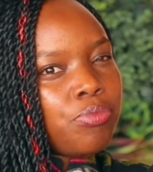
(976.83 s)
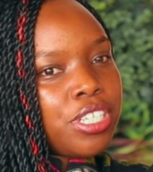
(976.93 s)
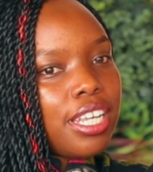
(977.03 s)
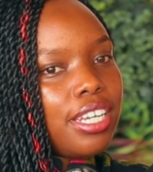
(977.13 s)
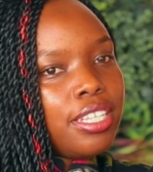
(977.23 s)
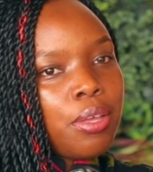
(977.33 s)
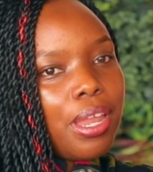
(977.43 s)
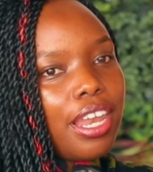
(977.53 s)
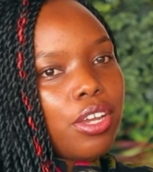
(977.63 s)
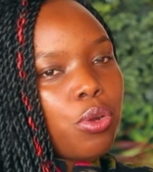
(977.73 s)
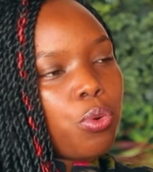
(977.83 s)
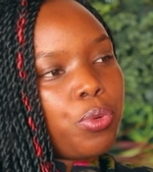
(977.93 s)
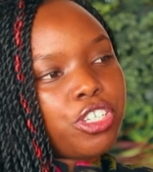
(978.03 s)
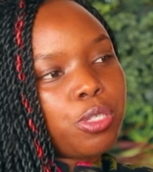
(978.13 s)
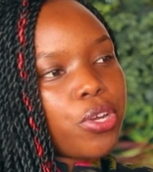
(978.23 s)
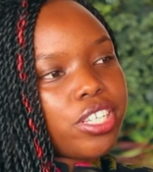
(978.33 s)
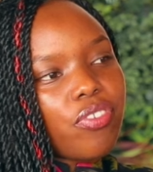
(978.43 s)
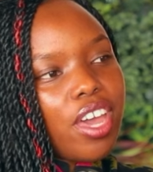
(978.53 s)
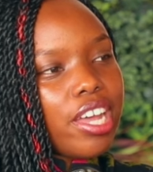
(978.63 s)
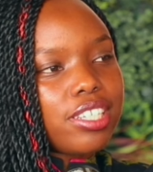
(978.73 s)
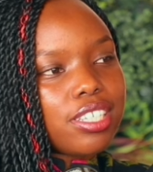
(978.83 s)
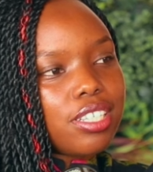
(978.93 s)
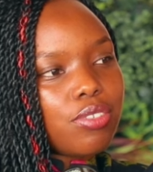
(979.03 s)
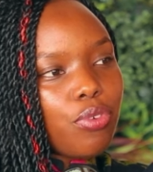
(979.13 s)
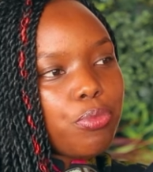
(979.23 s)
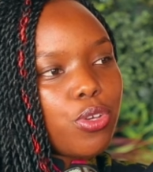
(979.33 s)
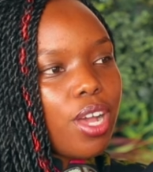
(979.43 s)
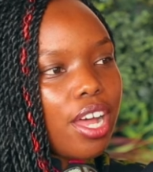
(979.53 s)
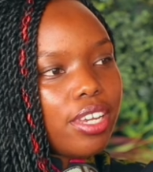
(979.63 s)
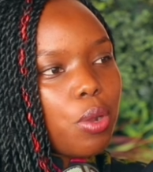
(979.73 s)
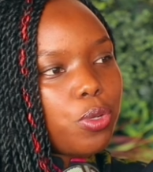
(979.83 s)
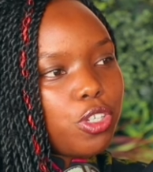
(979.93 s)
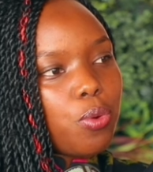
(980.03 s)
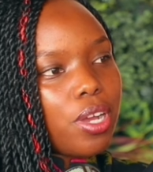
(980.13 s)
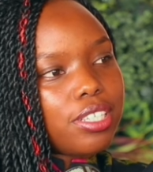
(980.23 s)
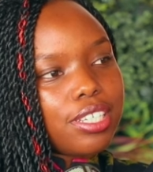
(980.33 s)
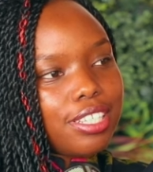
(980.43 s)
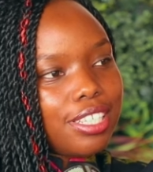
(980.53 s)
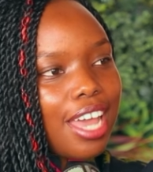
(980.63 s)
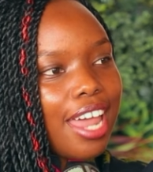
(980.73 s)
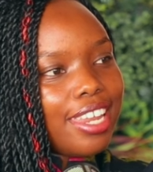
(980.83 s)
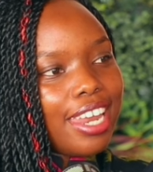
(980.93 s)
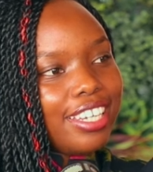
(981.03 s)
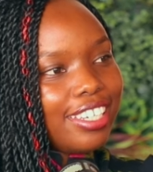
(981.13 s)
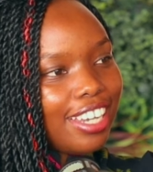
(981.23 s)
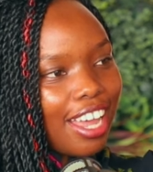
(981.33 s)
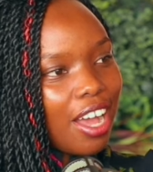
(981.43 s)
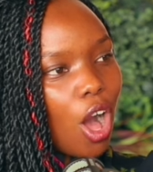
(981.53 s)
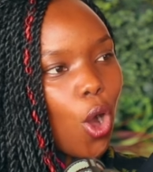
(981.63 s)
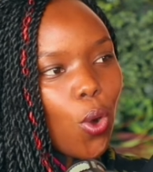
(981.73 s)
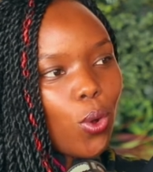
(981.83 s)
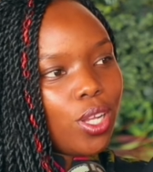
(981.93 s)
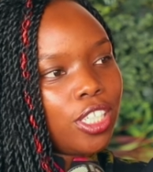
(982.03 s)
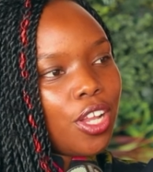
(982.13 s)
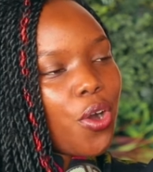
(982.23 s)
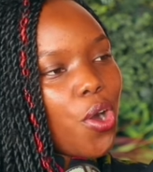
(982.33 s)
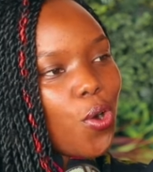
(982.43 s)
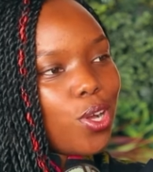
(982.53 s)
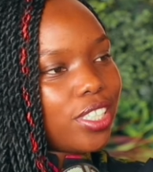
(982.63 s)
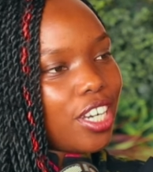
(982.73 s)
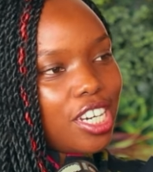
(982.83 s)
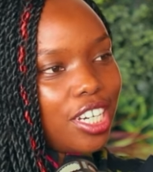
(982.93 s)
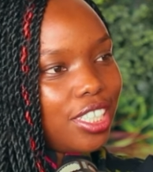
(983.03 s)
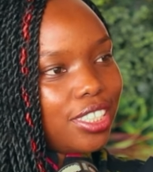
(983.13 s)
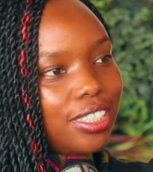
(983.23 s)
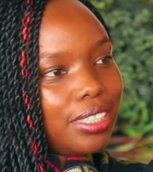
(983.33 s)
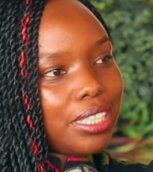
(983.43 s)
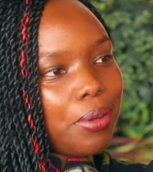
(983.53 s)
recently they were like, which Spotify artists from Uganda would you want to see? And then I did like a whole all girl.